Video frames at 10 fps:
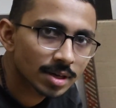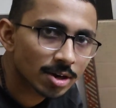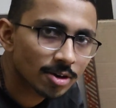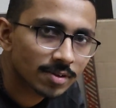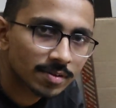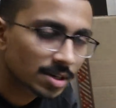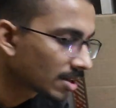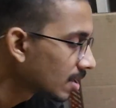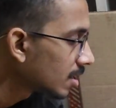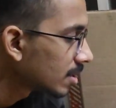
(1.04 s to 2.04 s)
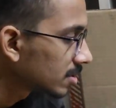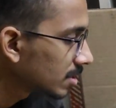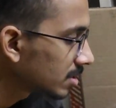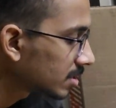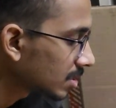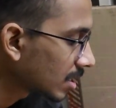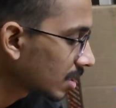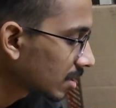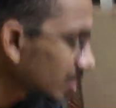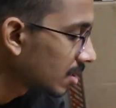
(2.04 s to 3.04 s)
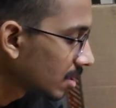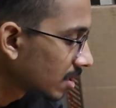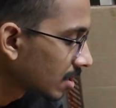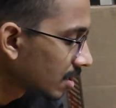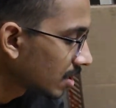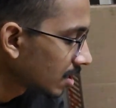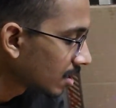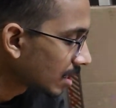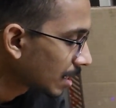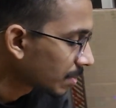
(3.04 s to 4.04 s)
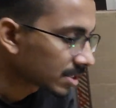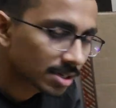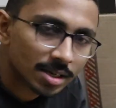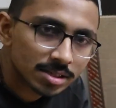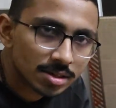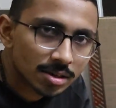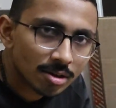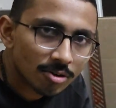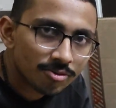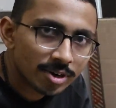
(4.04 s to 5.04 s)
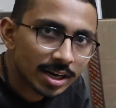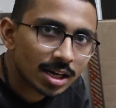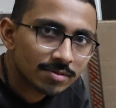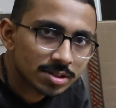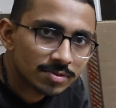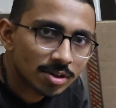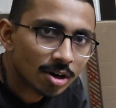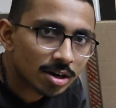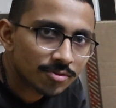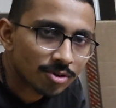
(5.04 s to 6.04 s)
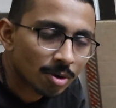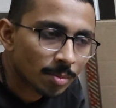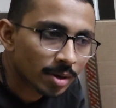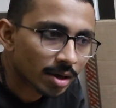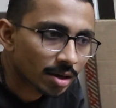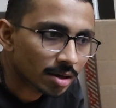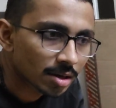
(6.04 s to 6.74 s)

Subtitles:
Hello everyone. This is a representation of data which we got from a